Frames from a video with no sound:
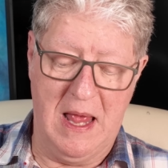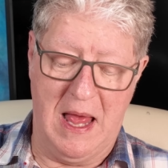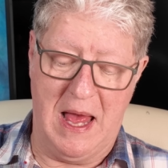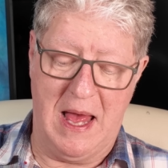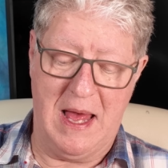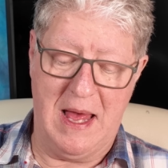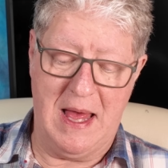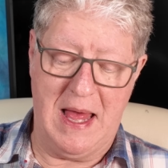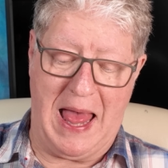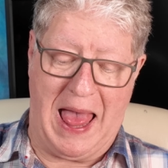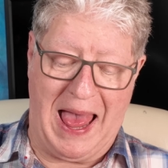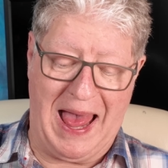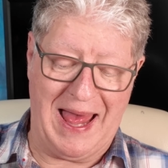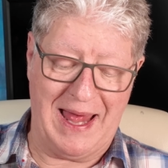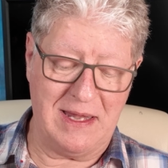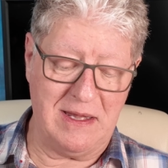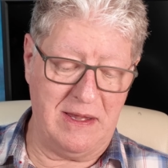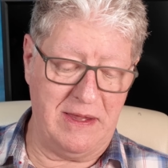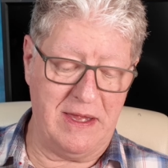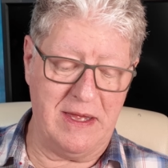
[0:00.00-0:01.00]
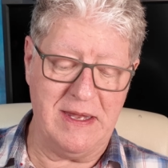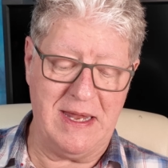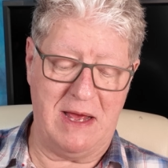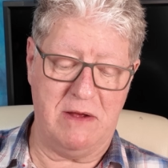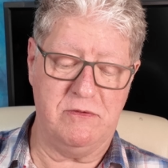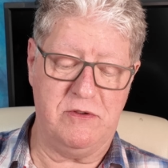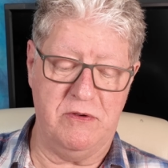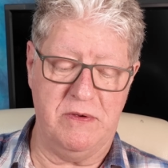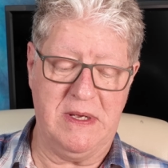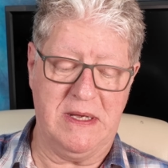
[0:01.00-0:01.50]
and they're
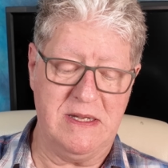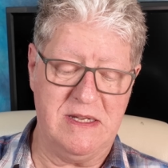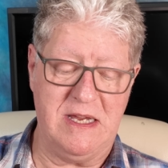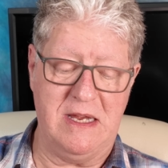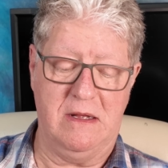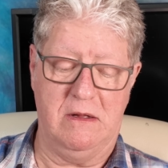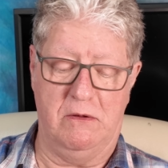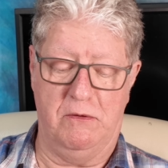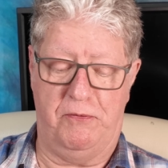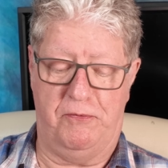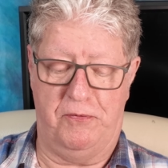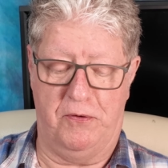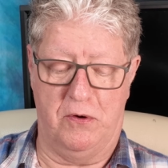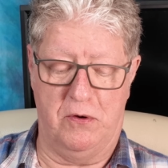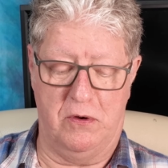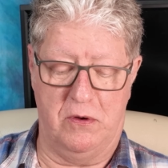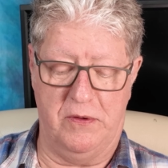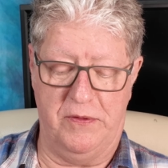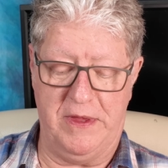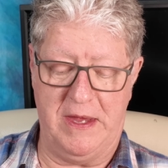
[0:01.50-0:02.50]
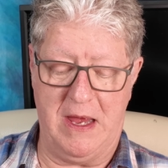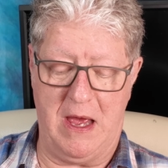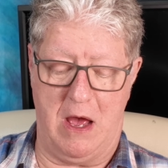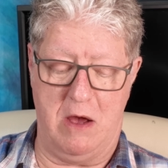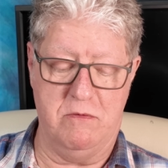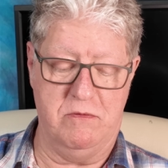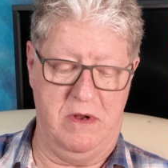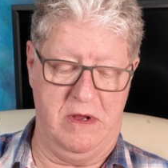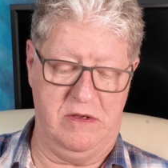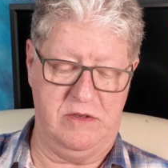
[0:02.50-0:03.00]
now doing a deal for the
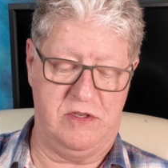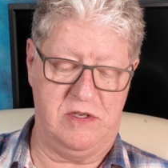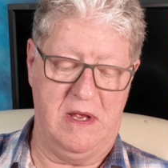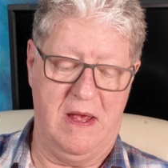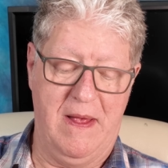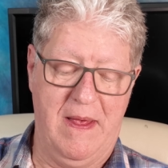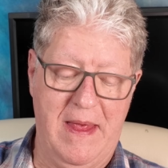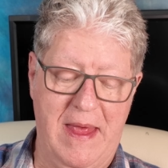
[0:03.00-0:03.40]
owners.